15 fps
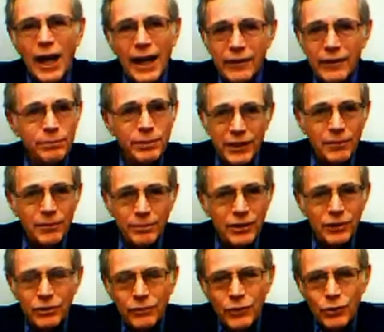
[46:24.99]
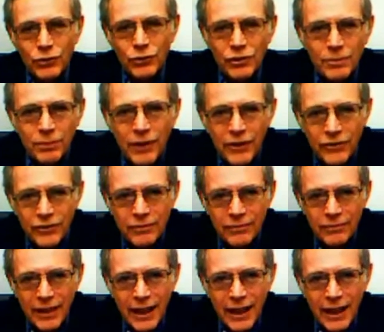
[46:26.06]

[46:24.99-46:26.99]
I have plenty of political views at the present,